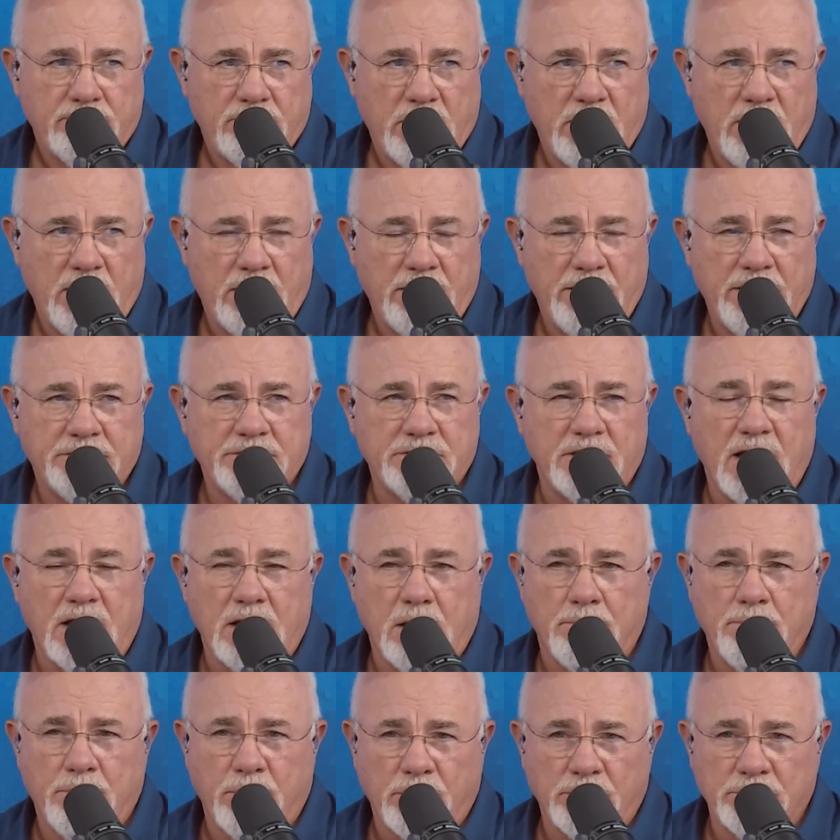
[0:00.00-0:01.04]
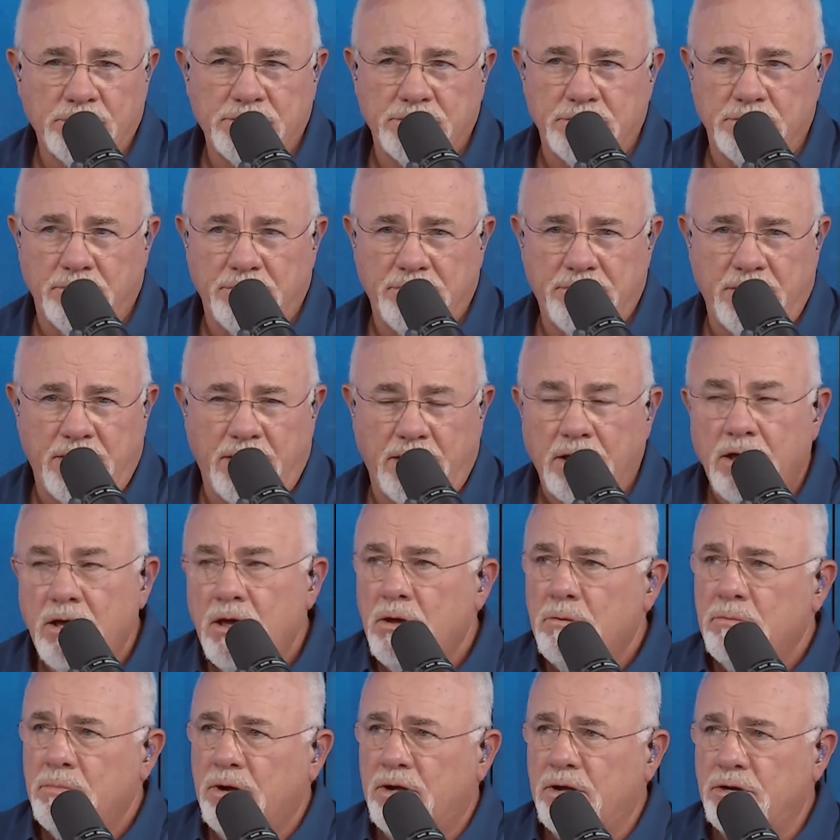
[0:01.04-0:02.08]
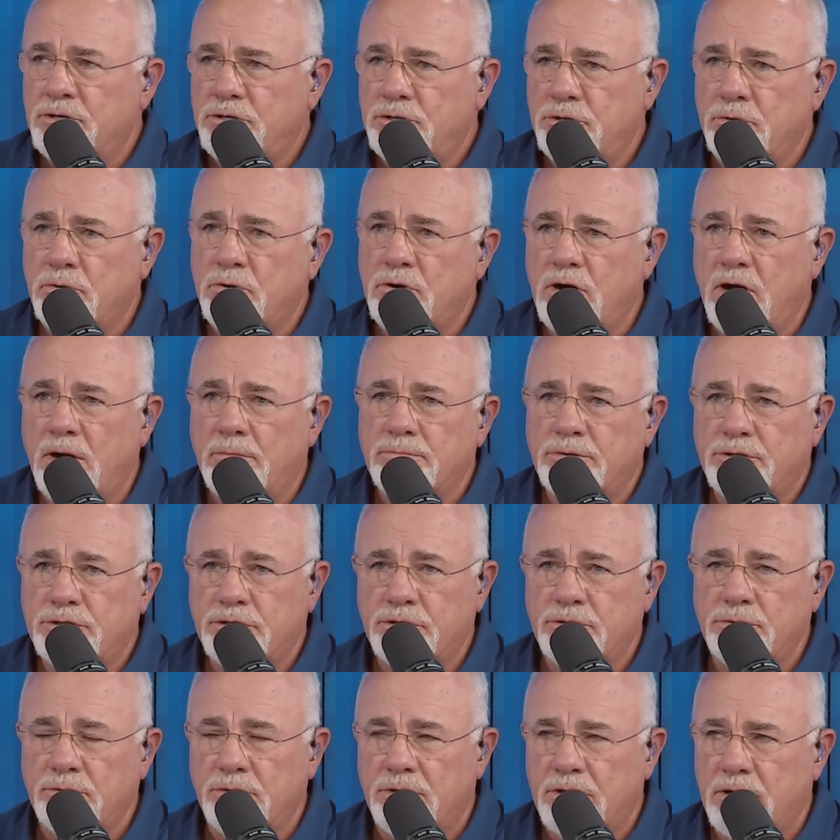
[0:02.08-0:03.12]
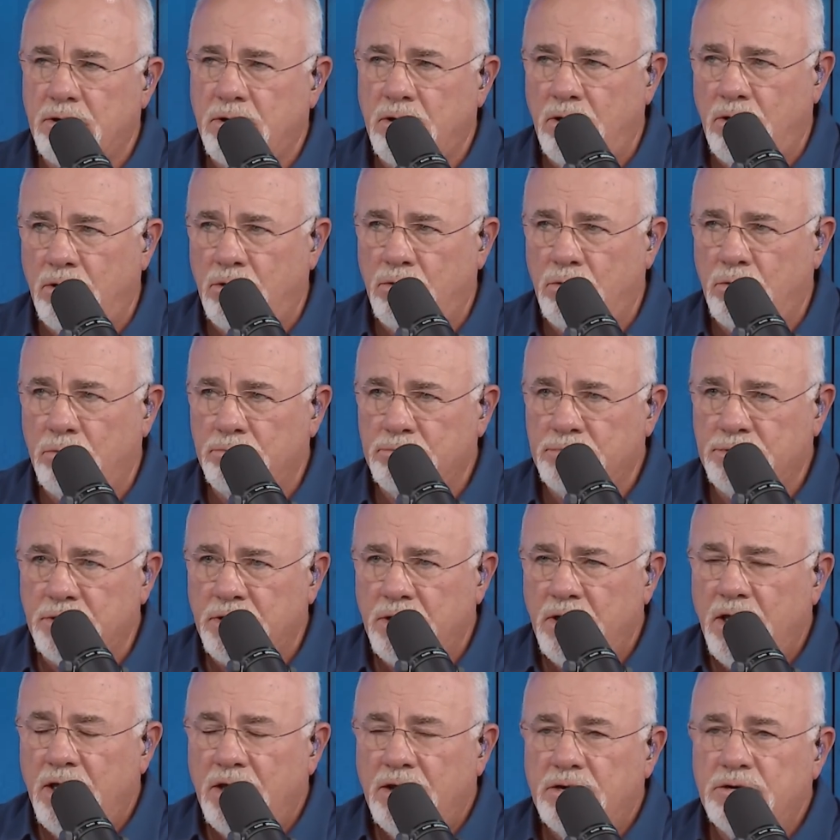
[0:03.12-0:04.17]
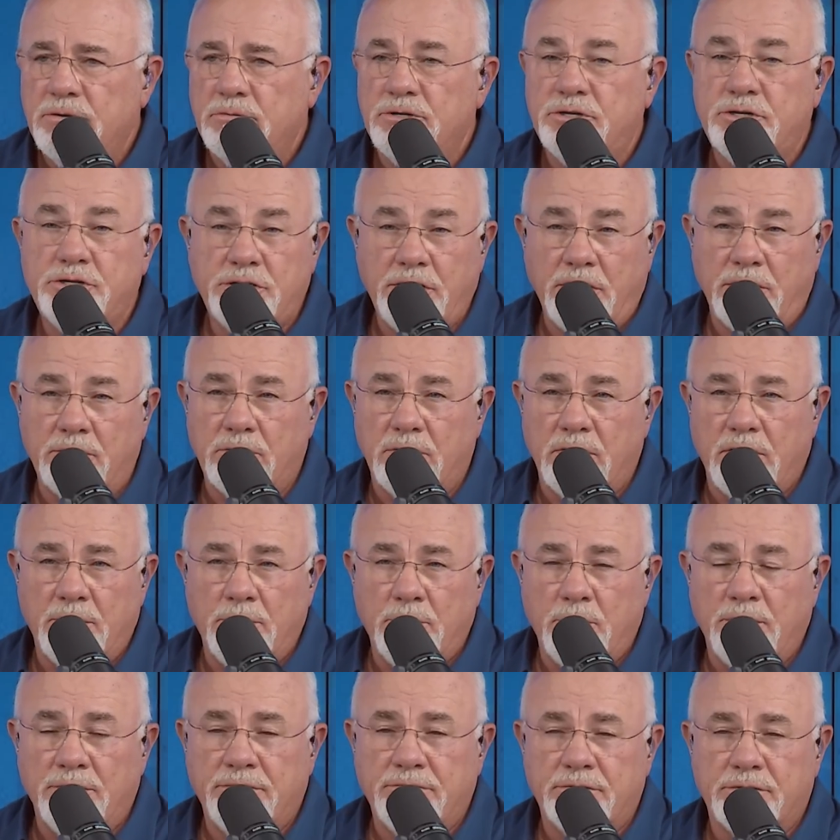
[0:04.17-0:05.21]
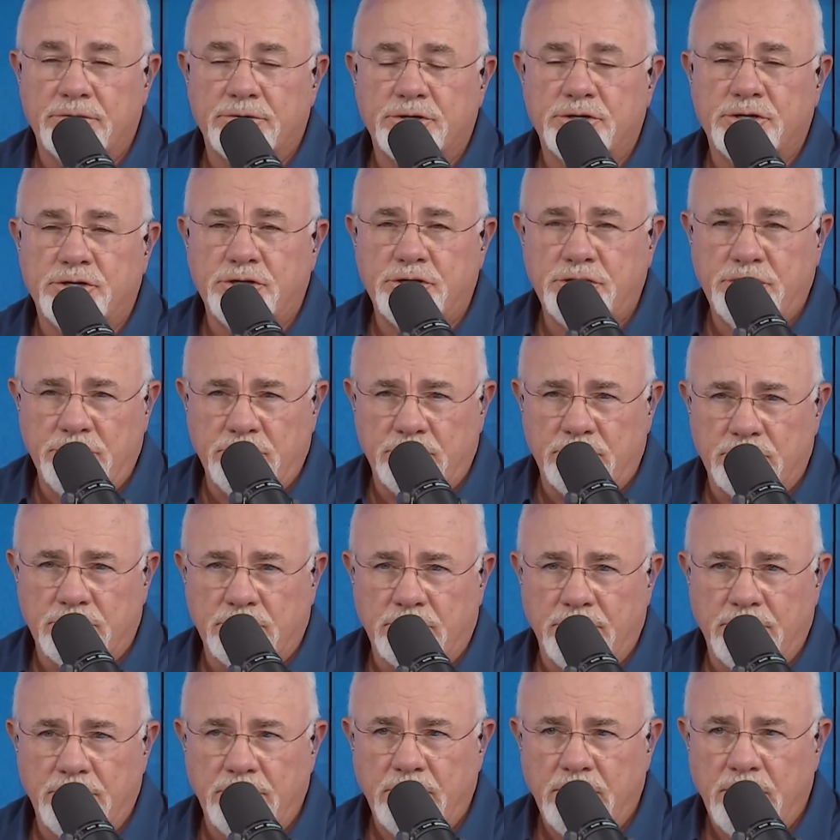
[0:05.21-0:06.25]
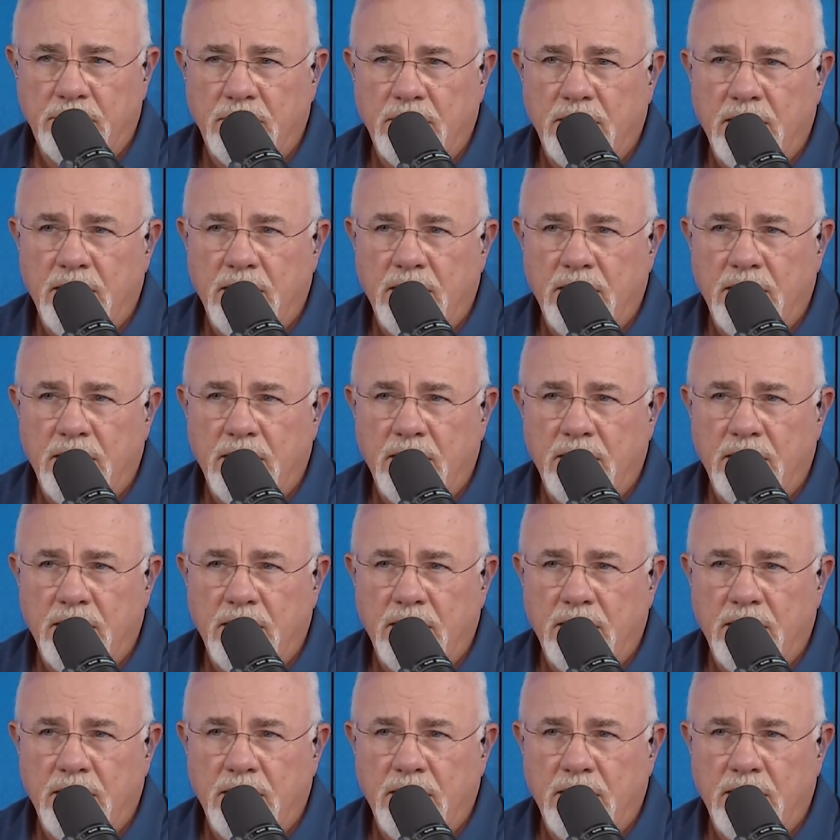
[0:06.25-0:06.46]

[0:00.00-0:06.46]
Yeah, it's like a personal thing because you come to their homes generally with their children,